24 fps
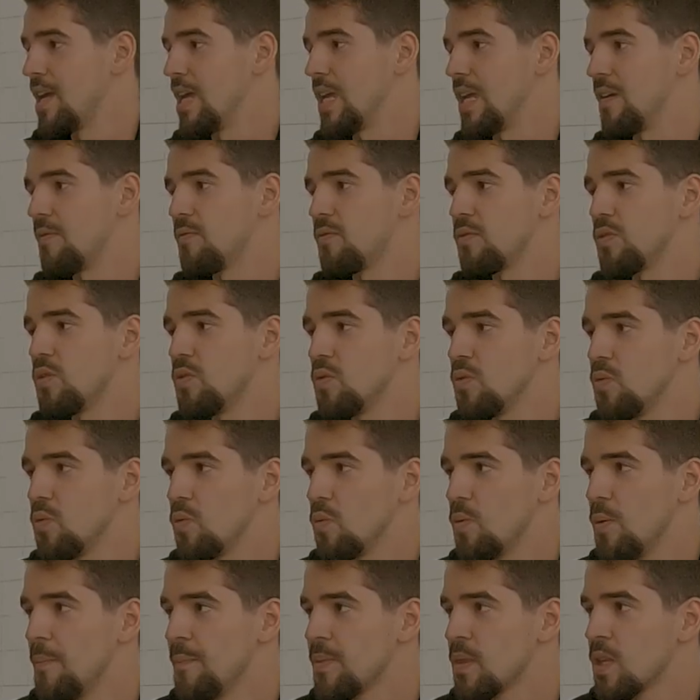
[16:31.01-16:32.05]
If
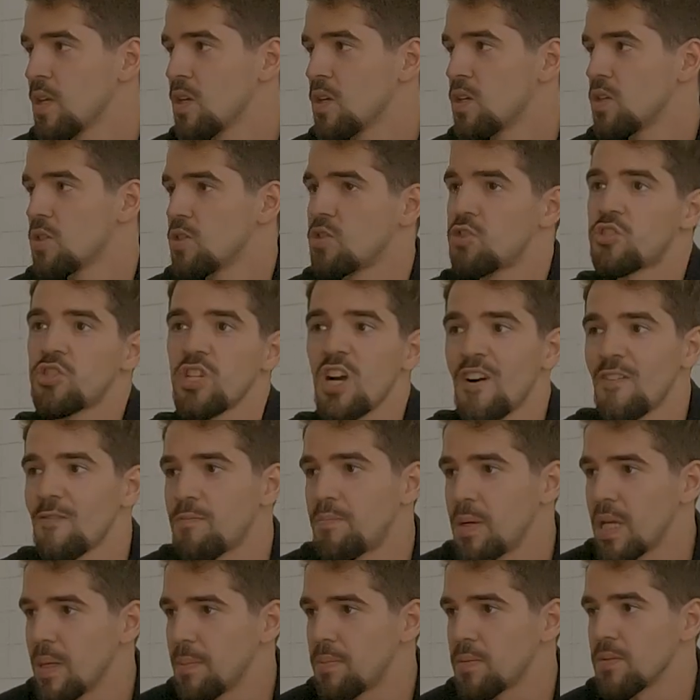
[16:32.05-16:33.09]
you
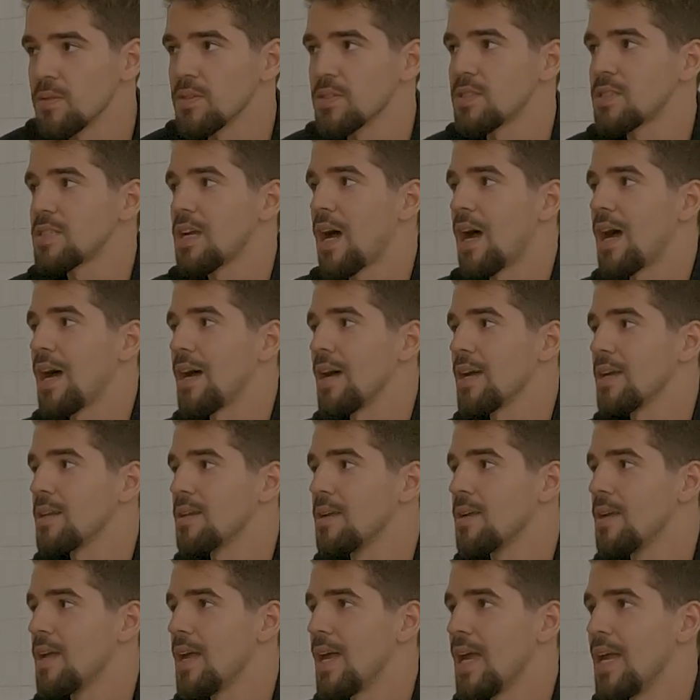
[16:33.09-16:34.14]
shove people
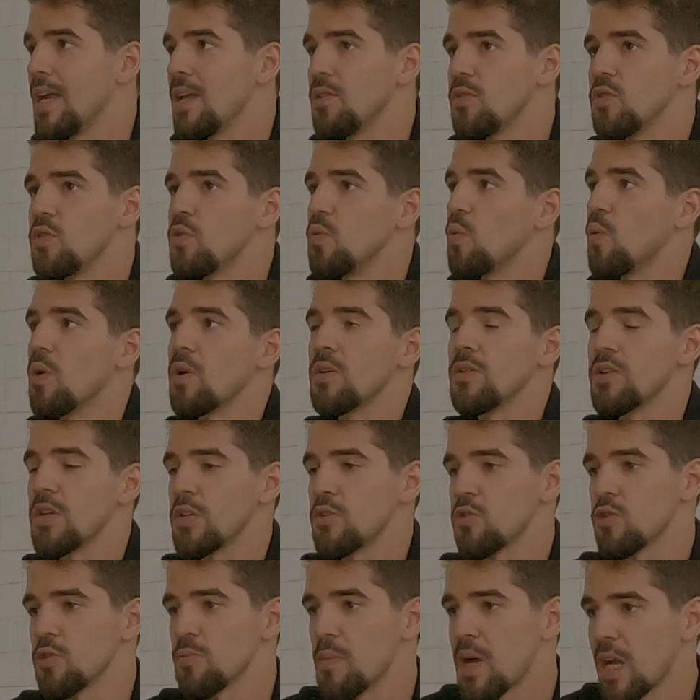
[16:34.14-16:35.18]
aside and you are
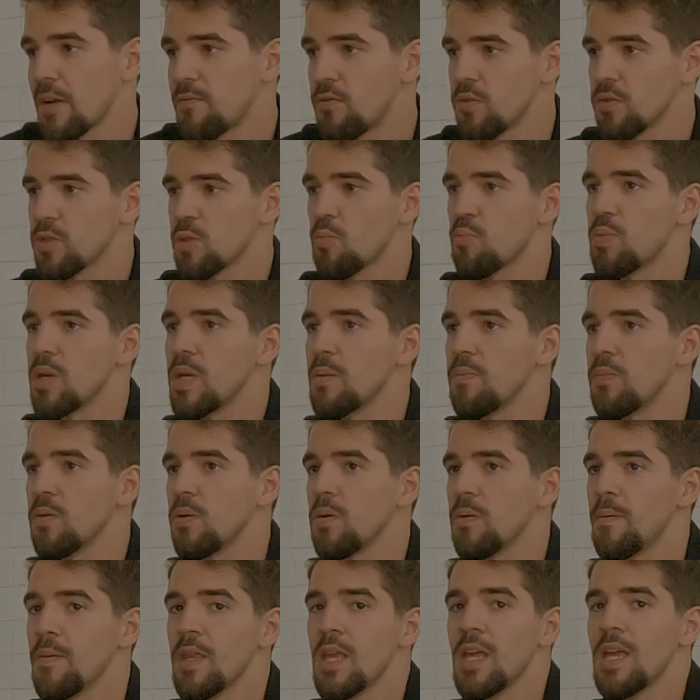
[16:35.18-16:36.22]
disrespectful to
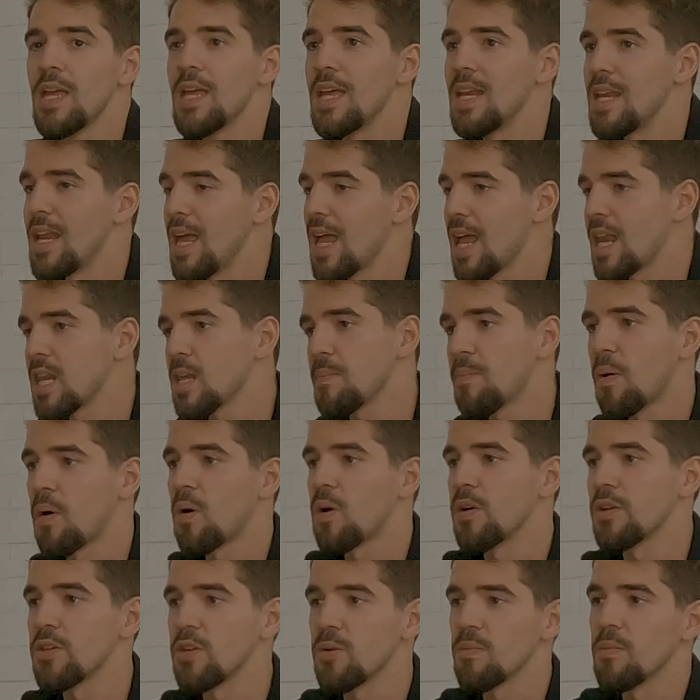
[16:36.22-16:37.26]
people in any
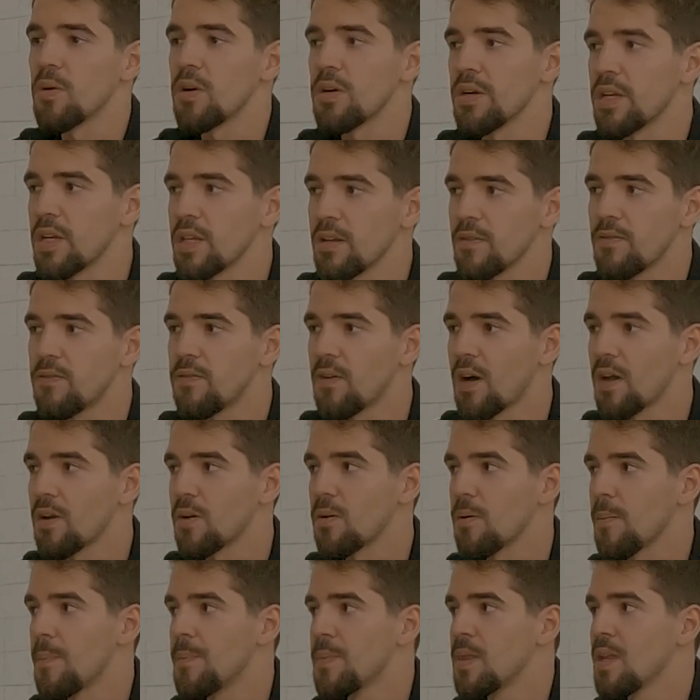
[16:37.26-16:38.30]
part of your marketing
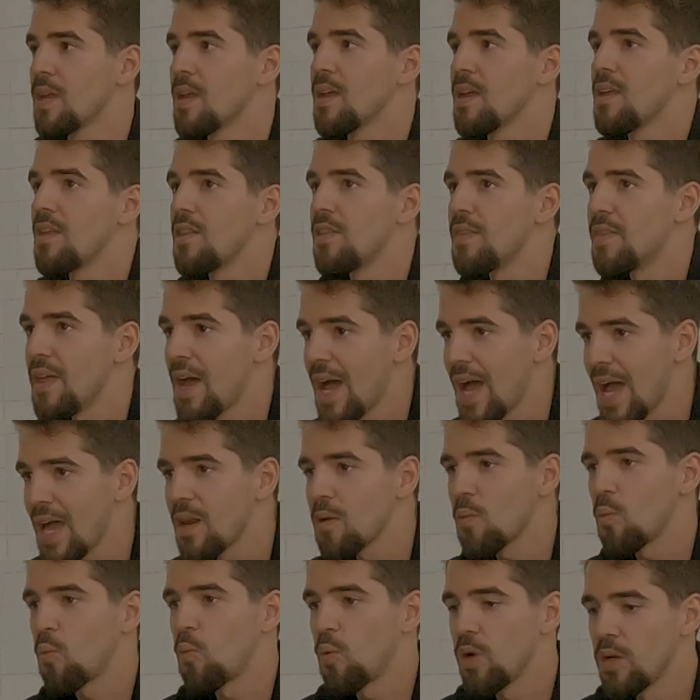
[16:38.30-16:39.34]
funnel,
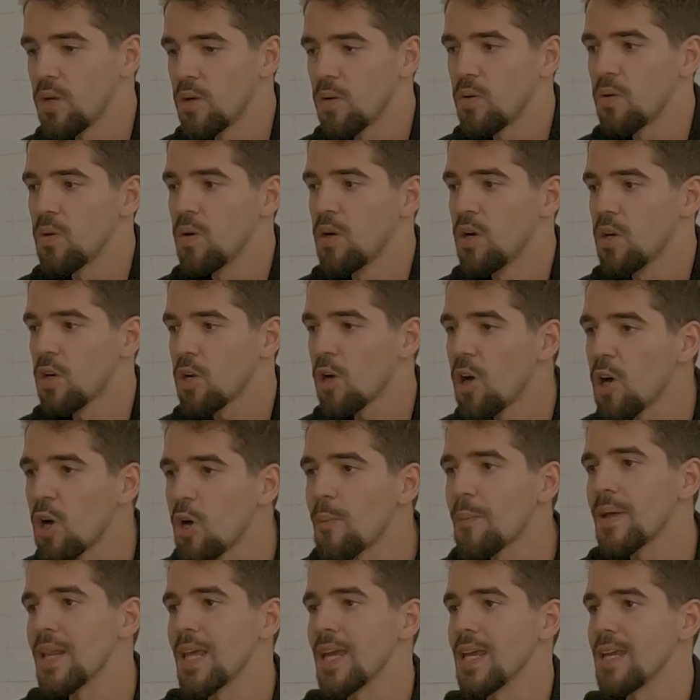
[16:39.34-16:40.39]
that will
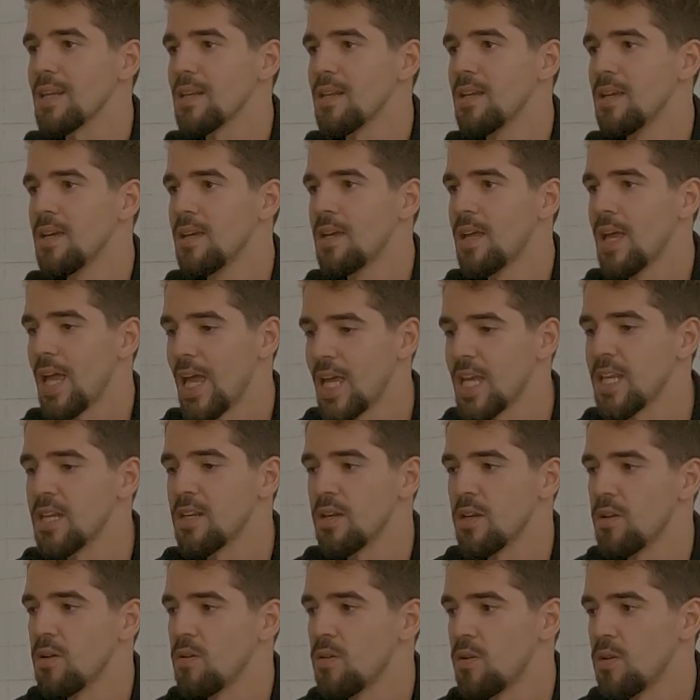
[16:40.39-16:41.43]
culminate
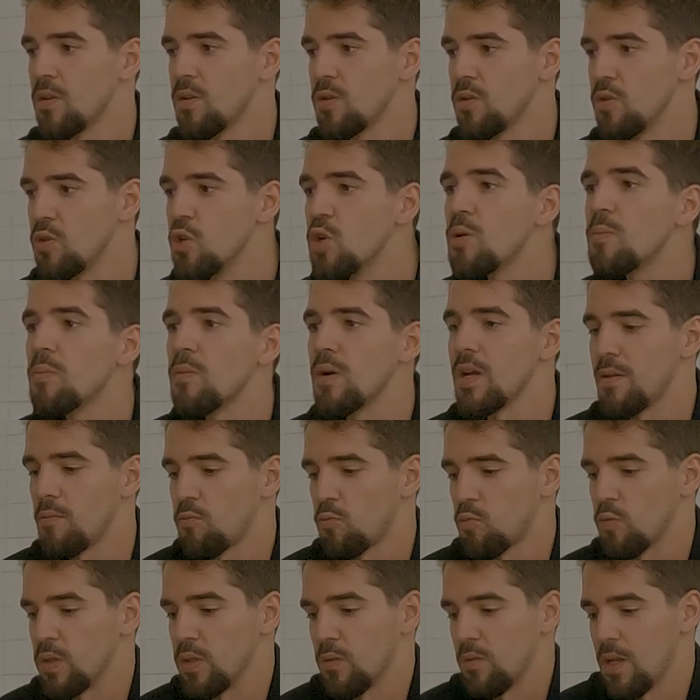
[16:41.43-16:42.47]
and
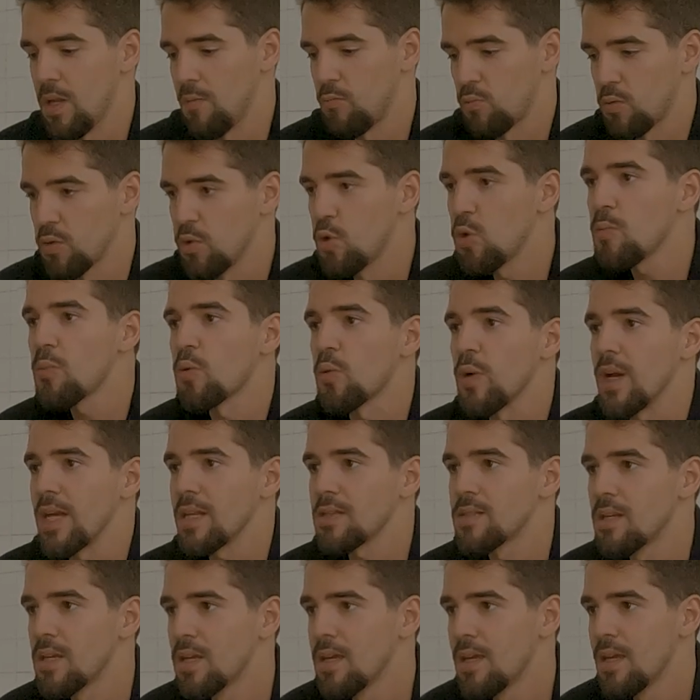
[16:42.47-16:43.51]

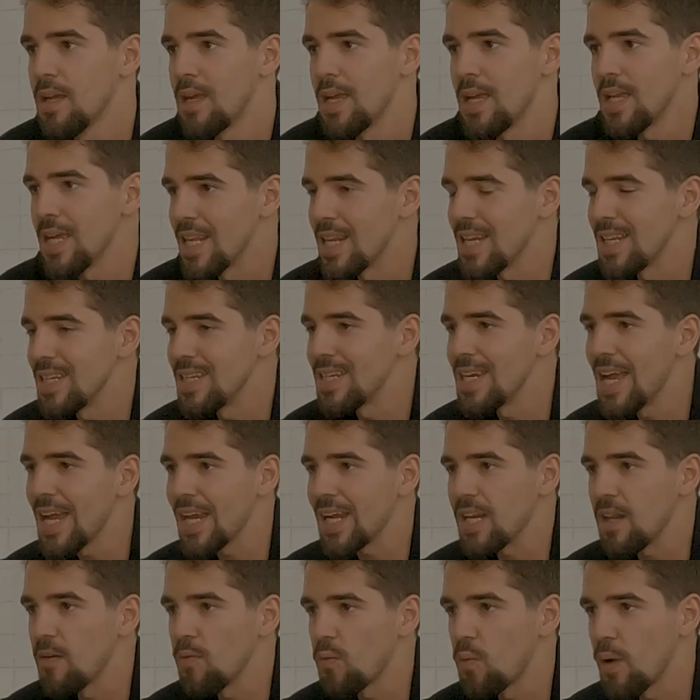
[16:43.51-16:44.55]
remunerate in a
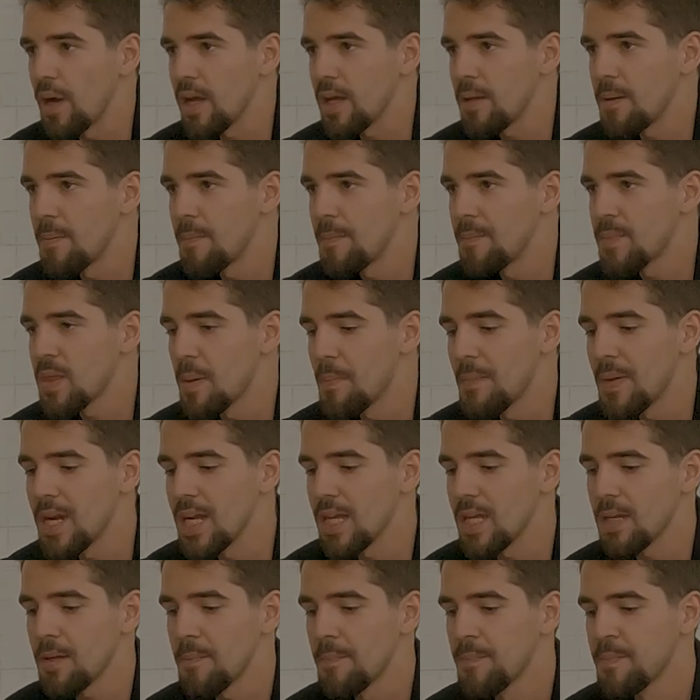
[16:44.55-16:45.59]
negative way.
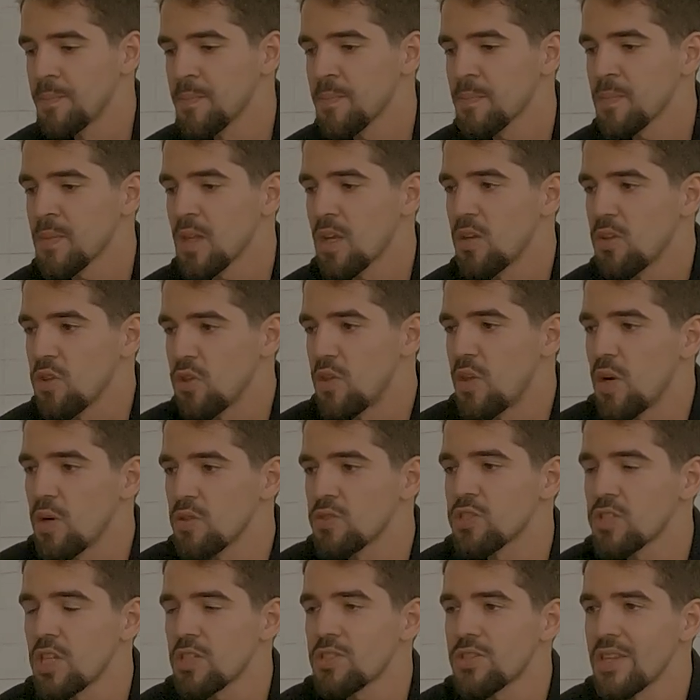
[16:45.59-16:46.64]
Meaning
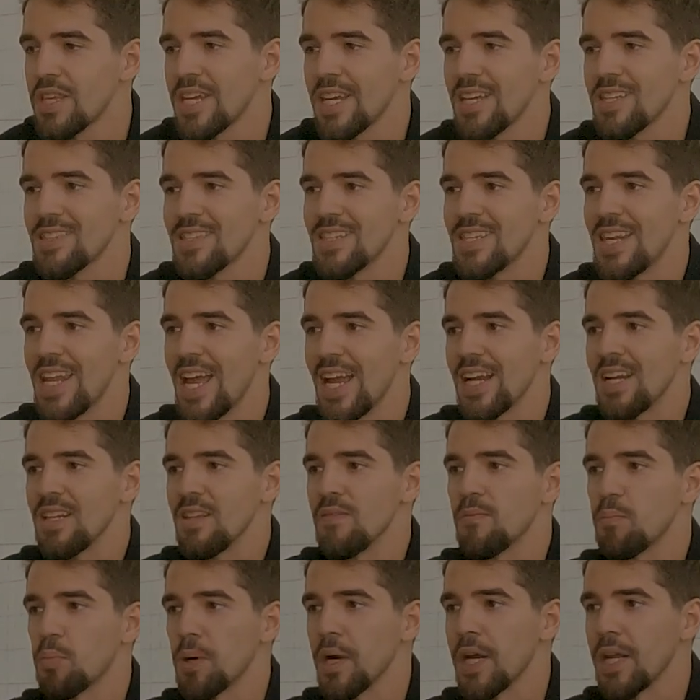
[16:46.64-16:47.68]
there's such thing as
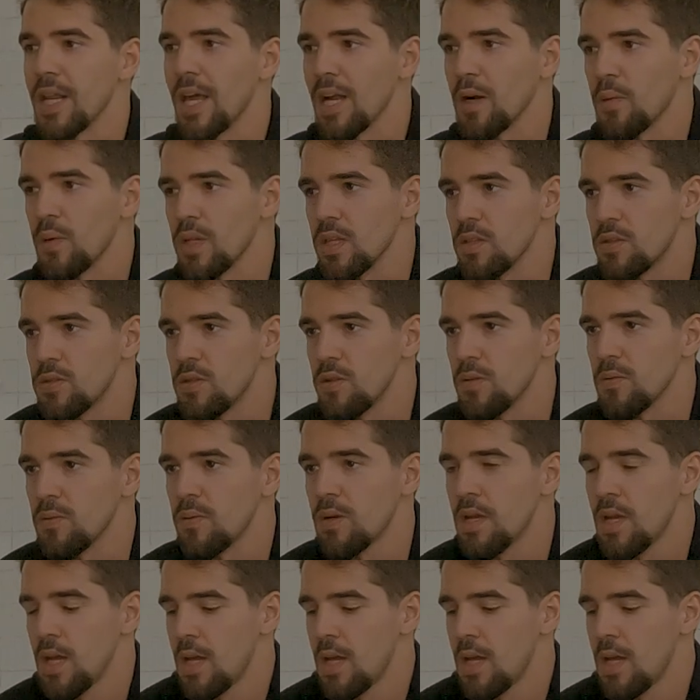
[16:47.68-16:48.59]
negative brand equity too.